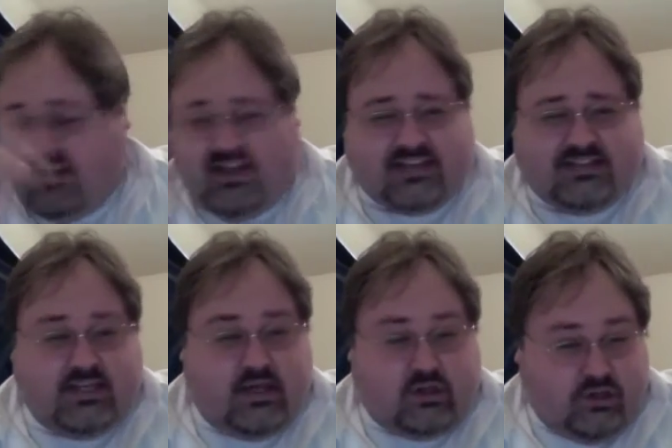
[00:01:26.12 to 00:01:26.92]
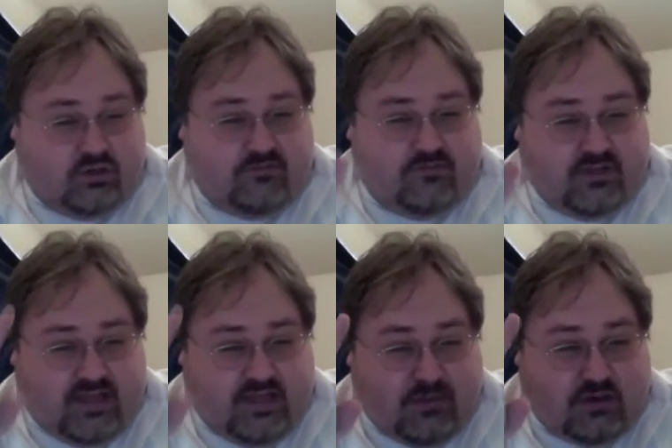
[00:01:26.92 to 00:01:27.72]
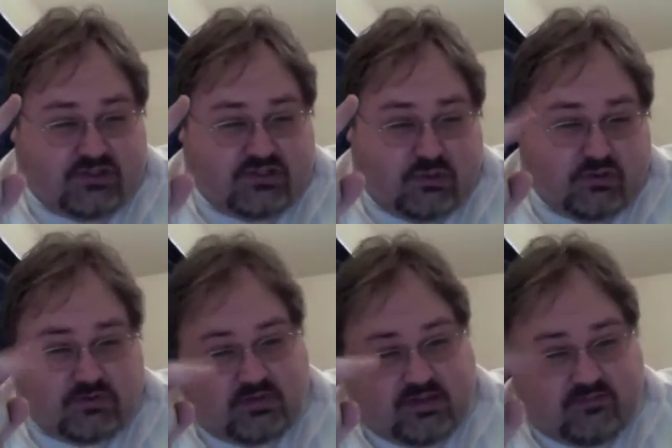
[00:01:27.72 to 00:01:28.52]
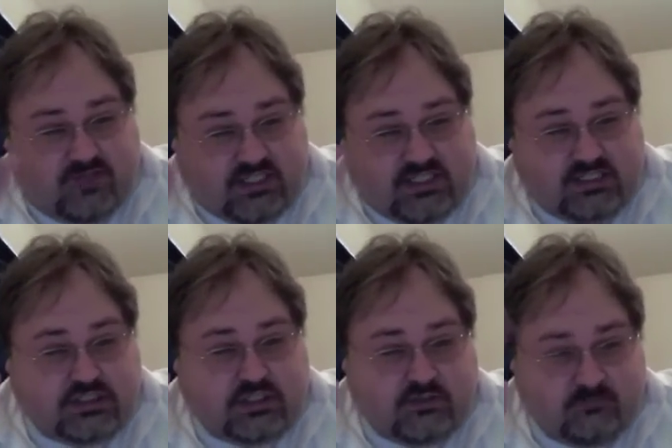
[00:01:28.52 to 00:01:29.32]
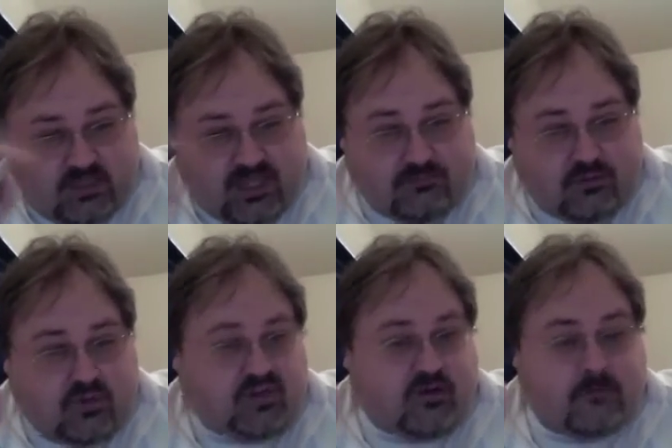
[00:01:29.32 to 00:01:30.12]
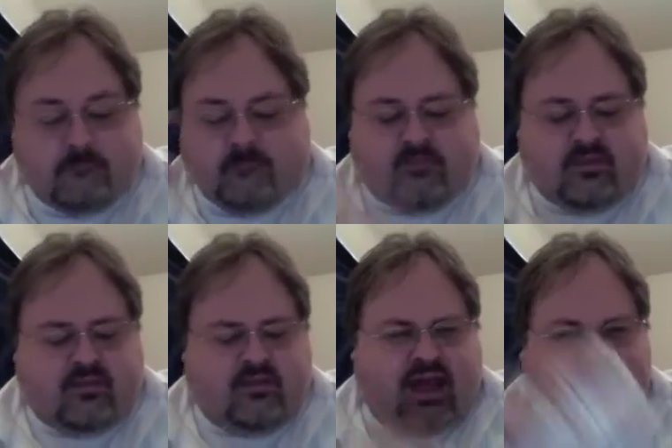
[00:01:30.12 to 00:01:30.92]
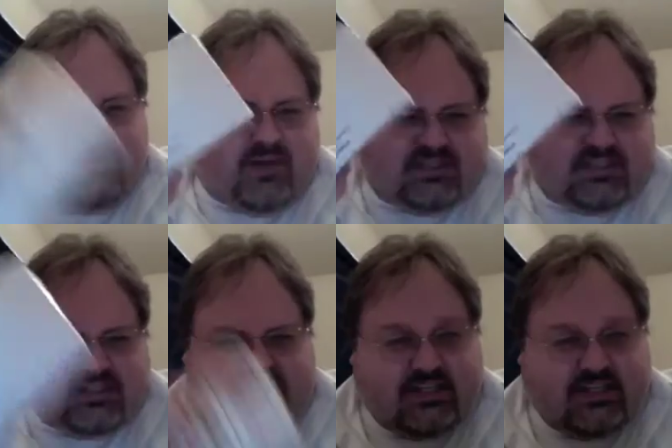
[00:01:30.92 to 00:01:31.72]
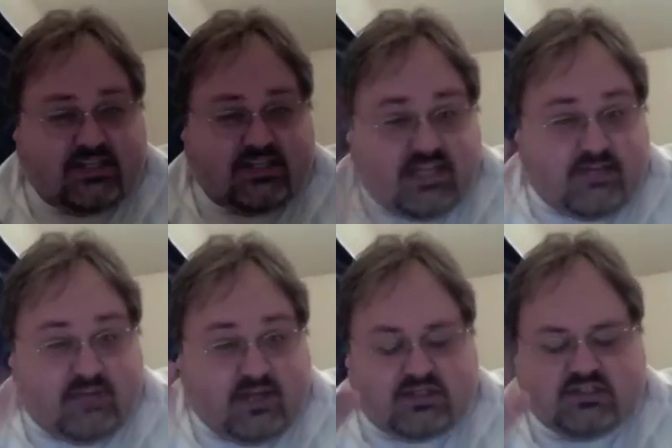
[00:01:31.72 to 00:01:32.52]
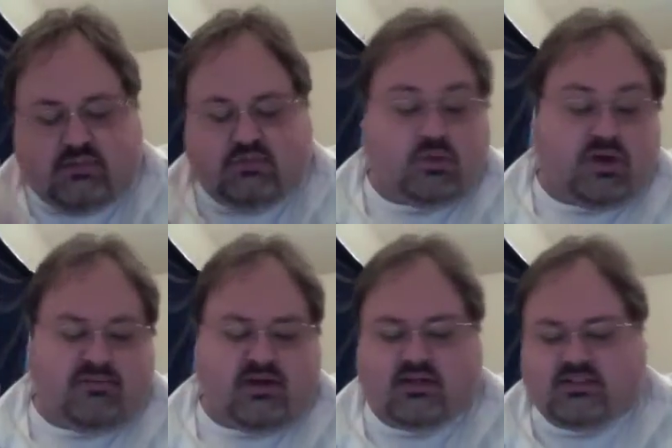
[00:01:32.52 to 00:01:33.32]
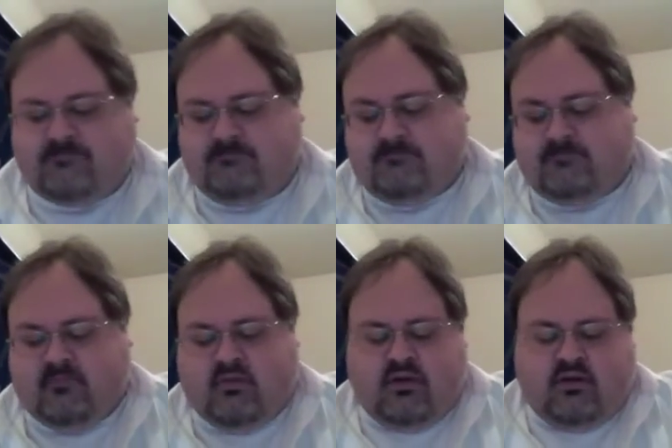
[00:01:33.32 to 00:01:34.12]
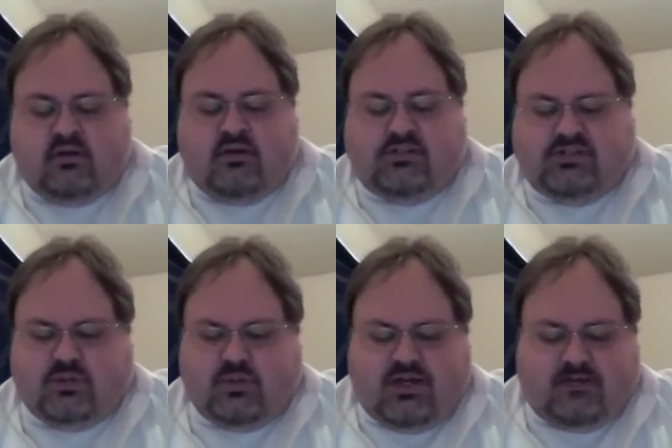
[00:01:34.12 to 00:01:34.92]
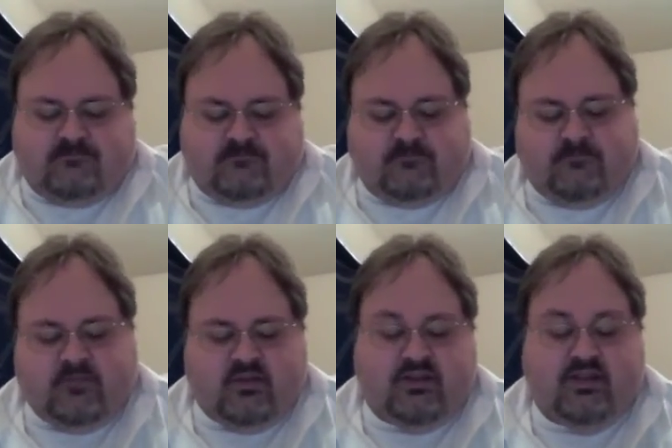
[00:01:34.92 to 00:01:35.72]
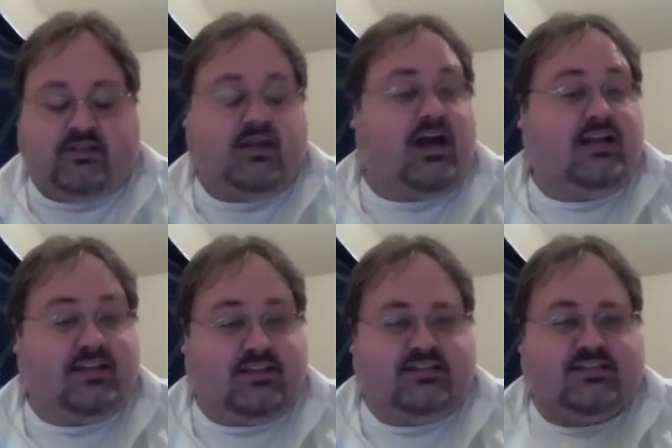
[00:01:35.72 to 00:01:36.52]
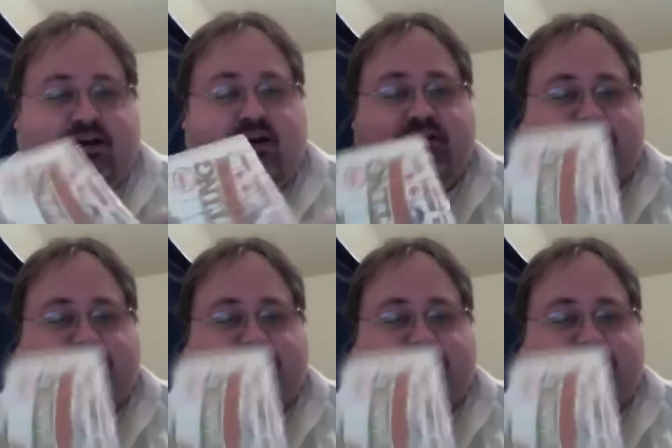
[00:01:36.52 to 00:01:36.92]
at the you know, good old Kmart stores with the vintage label, where their hobby boxes like this are ten bucks, twenty bucks. So, uh... oddly, this card,